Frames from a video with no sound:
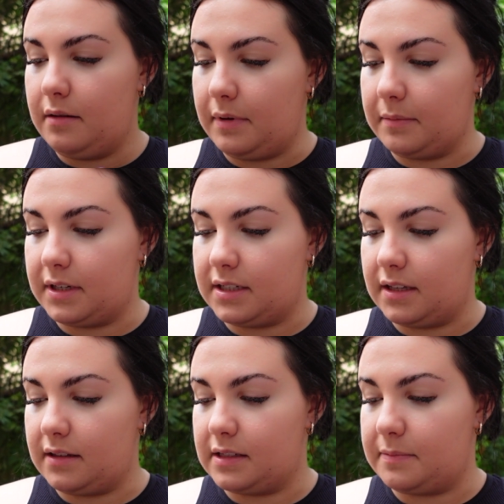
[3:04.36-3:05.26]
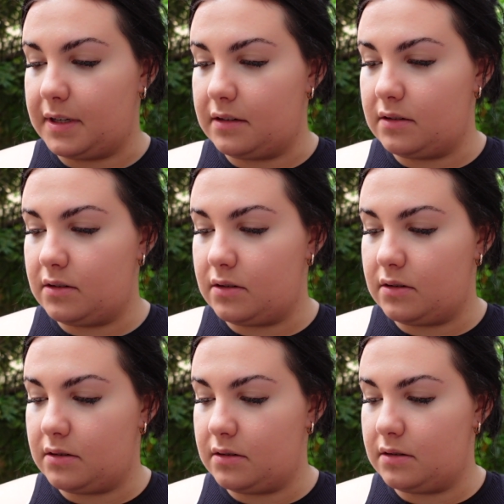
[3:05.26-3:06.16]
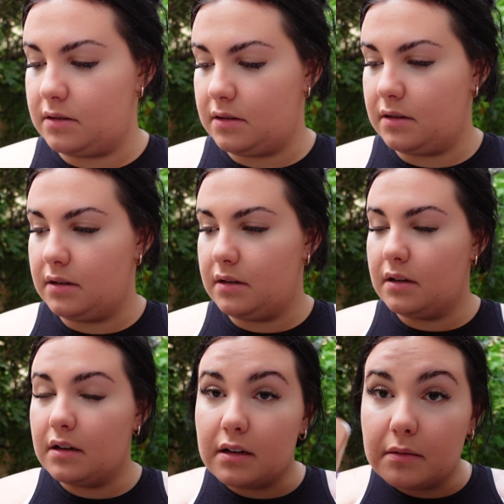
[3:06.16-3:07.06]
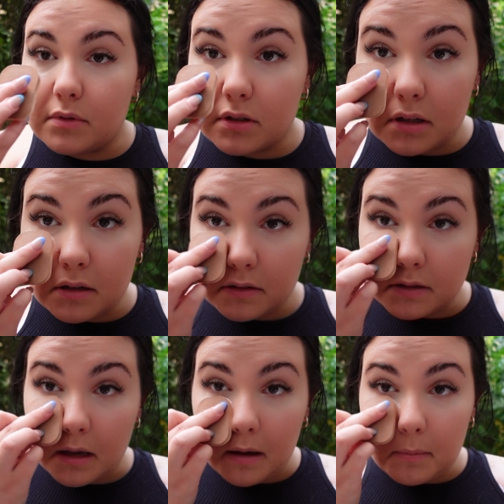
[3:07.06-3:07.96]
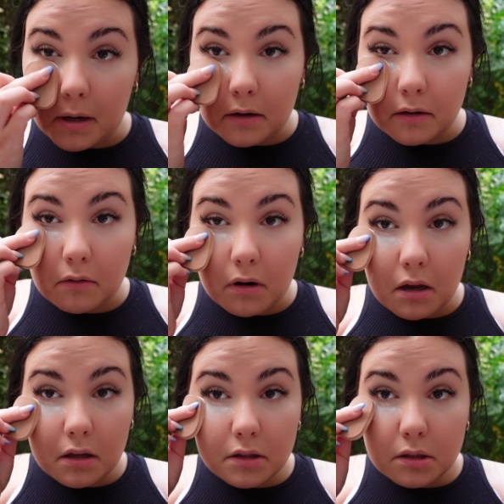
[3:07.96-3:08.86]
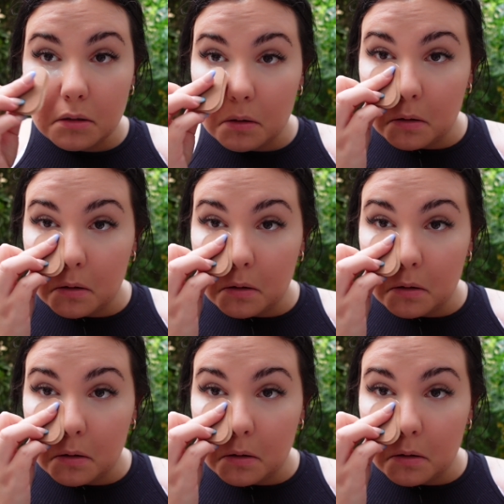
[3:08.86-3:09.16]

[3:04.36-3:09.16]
I'm gonna take this sponge and I'm just gonna set my under eyes